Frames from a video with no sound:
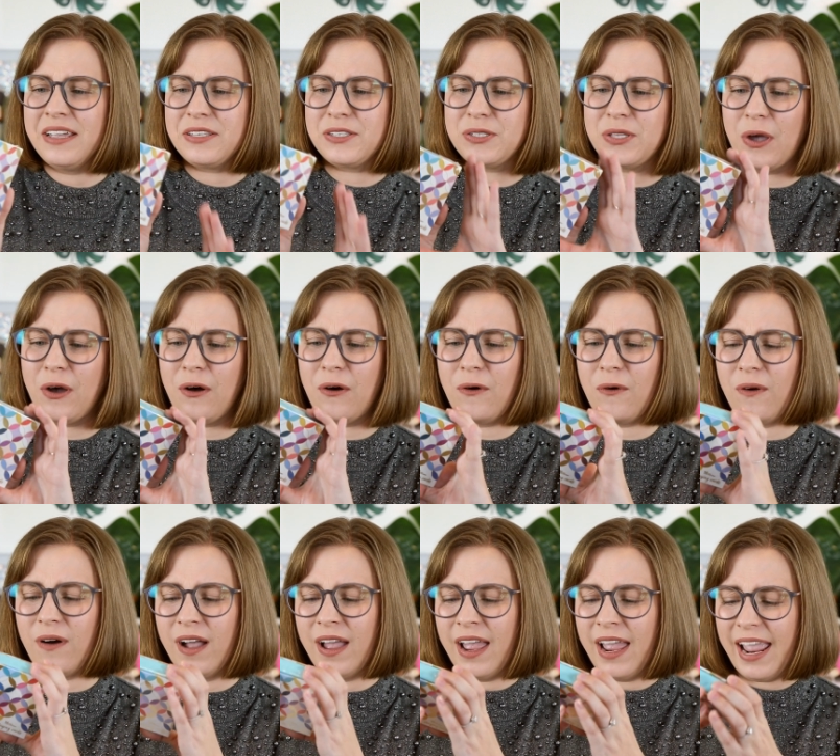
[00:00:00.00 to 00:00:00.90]

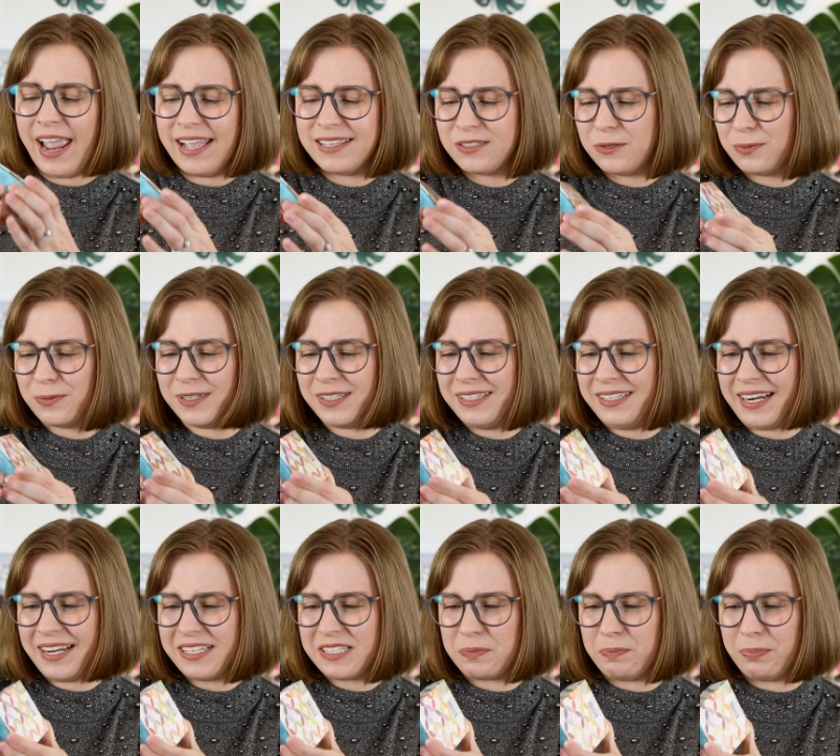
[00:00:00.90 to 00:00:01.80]
So it's a
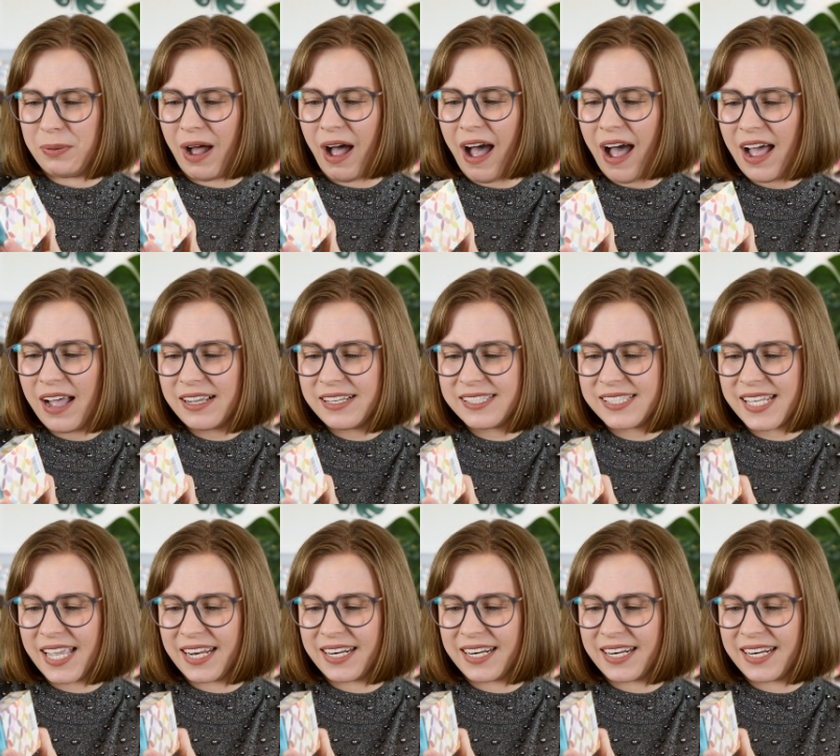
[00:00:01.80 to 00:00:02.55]
really nice box,